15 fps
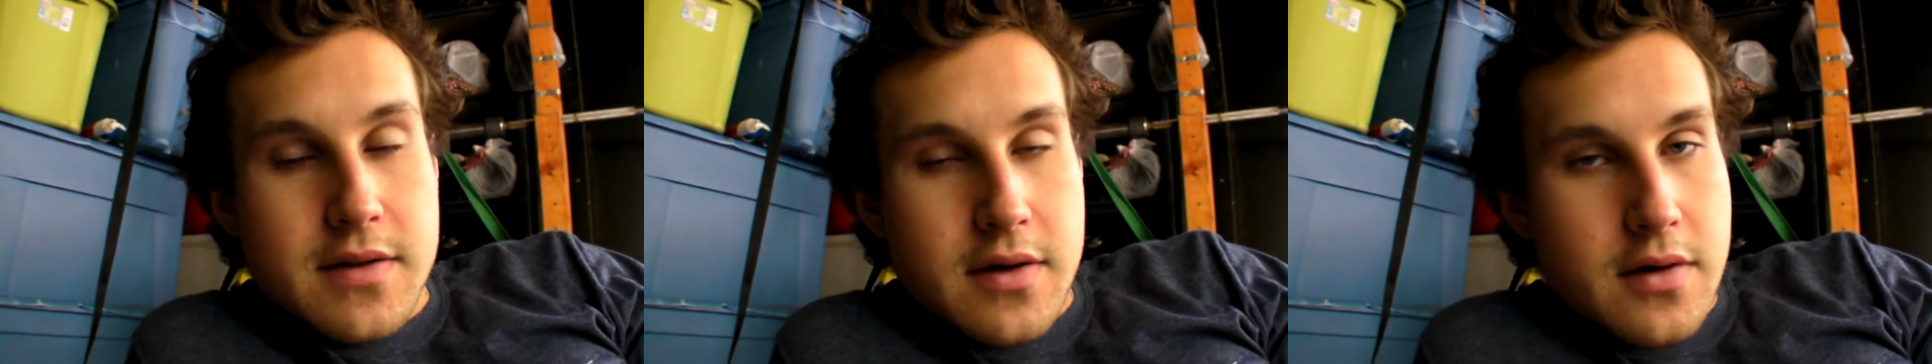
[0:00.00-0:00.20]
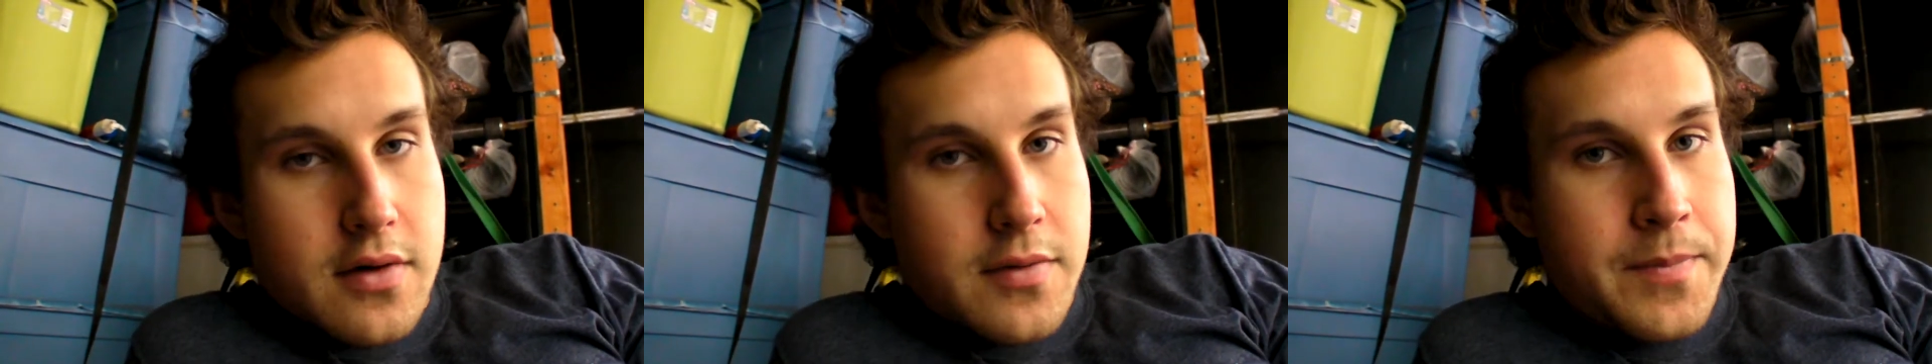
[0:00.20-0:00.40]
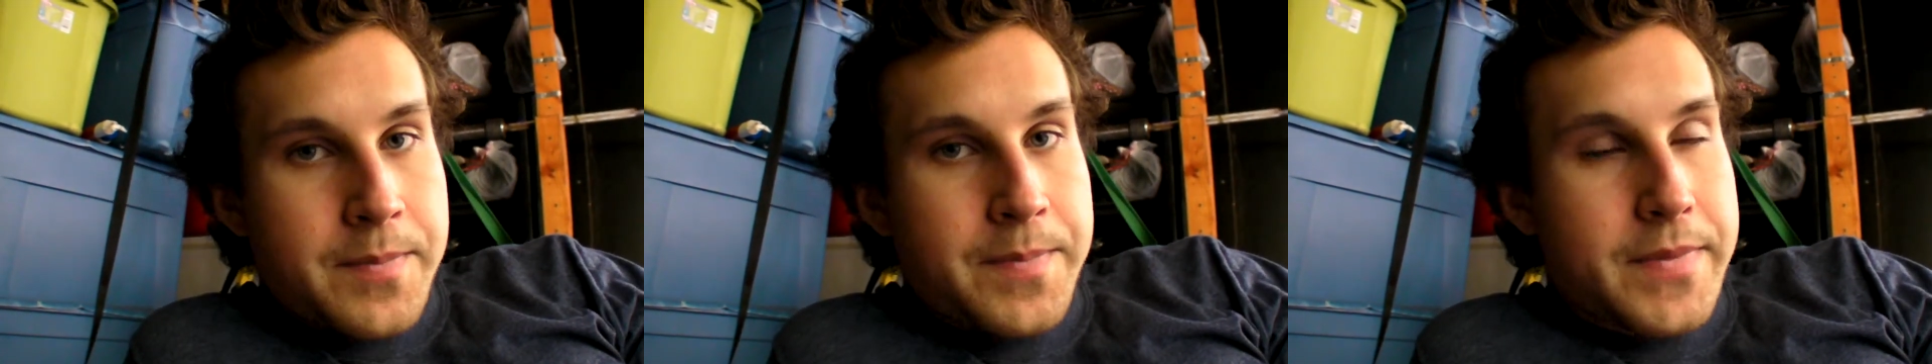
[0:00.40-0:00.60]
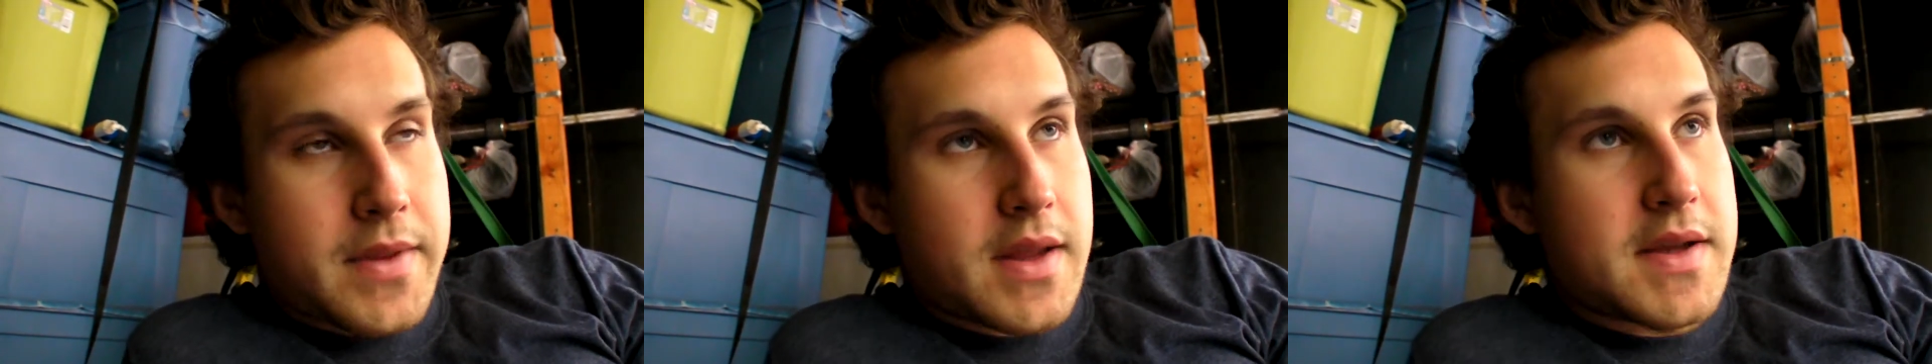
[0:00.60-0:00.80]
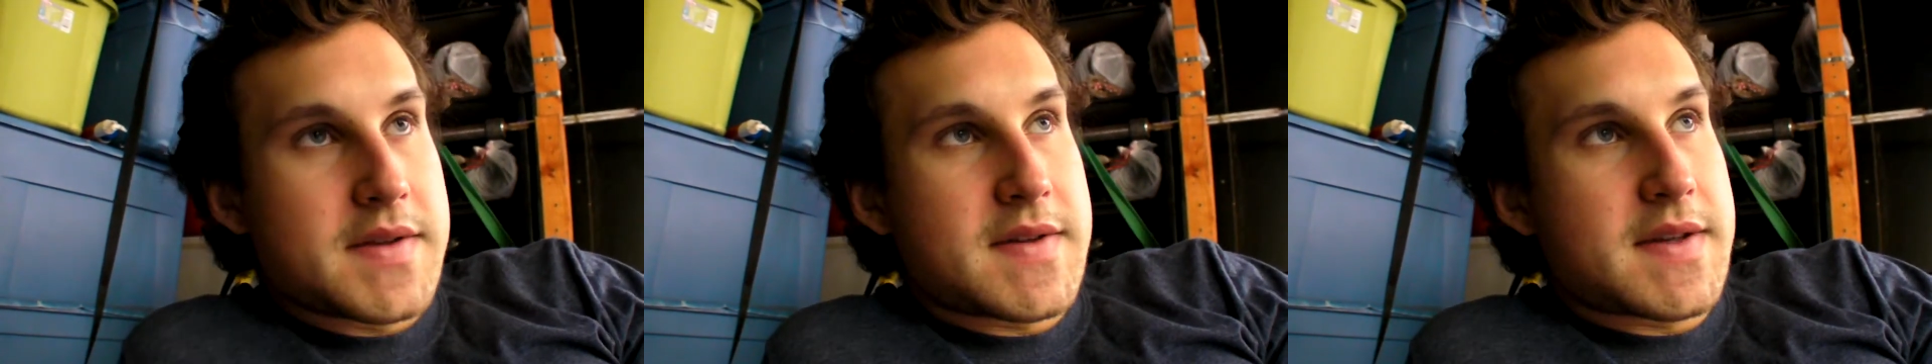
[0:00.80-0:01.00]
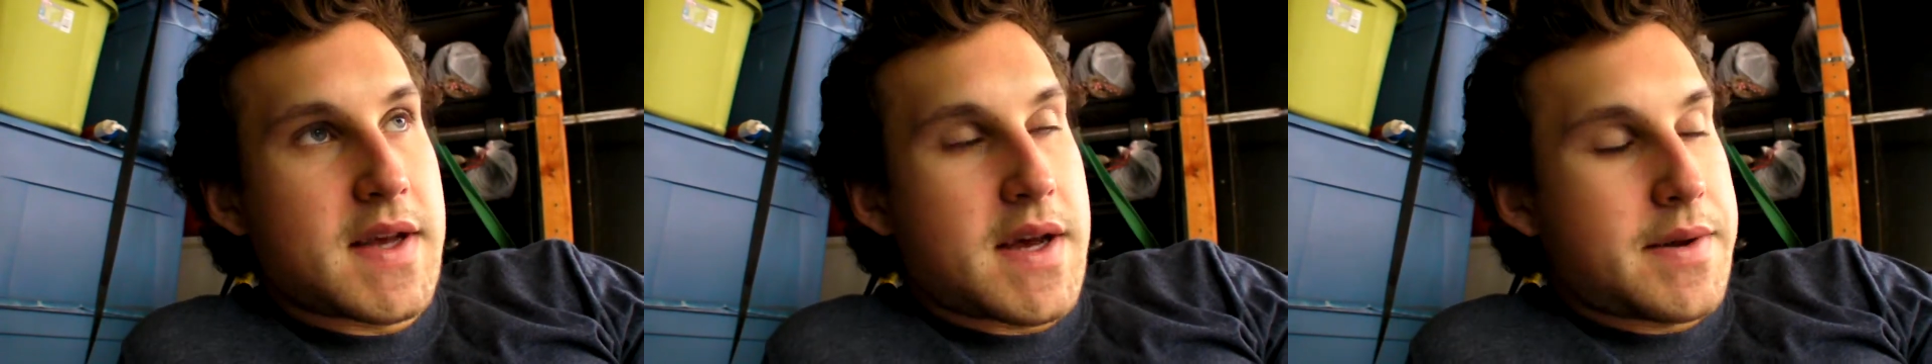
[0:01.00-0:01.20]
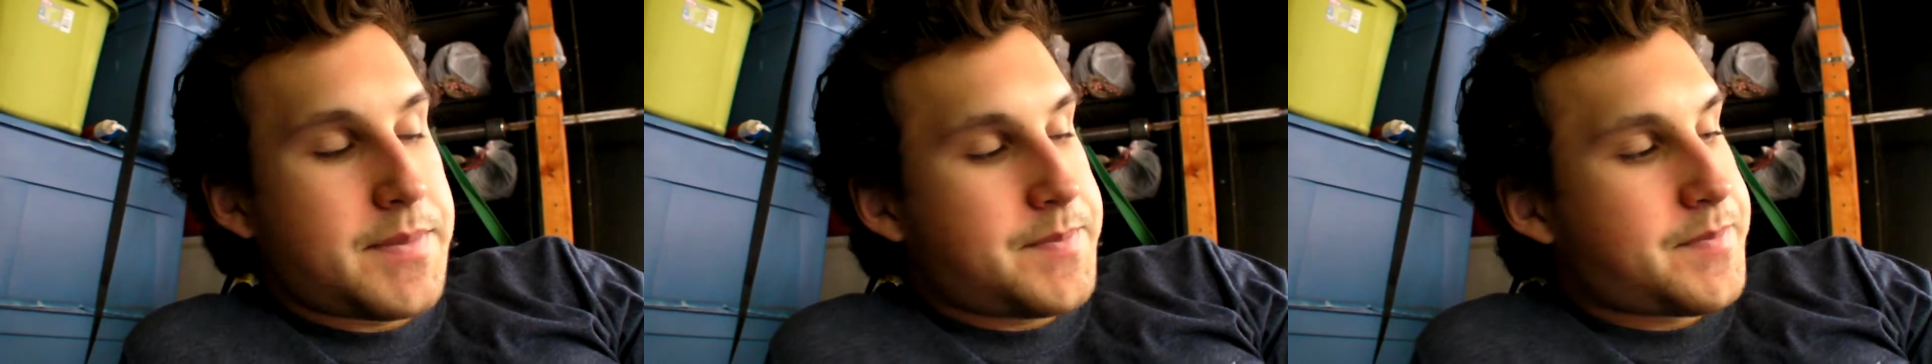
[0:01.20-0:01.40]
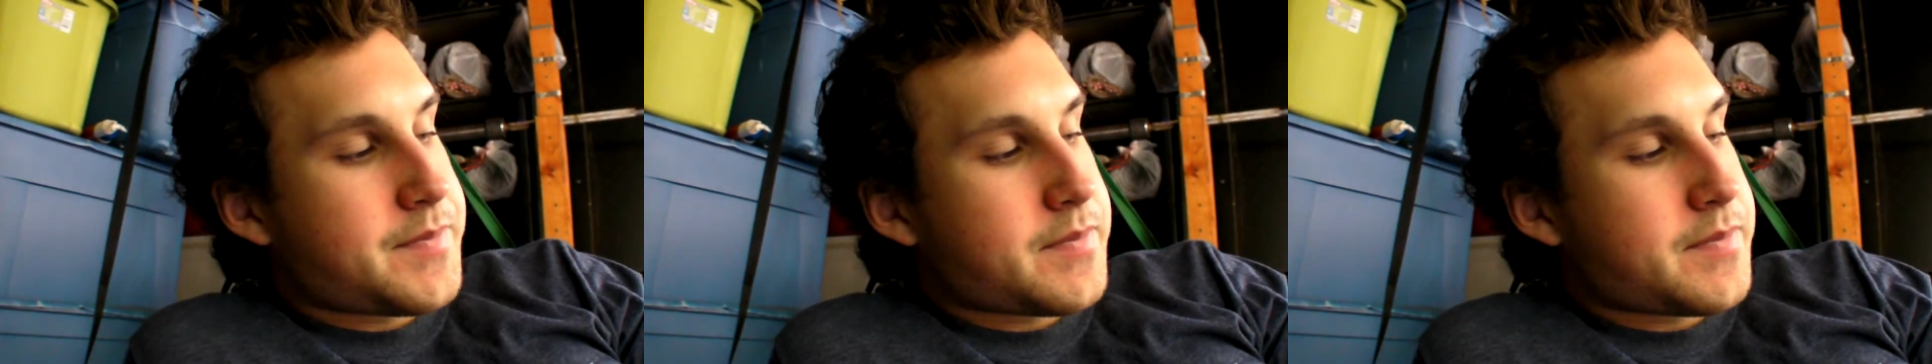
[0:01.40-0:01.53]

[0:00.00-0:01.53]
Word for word: though is that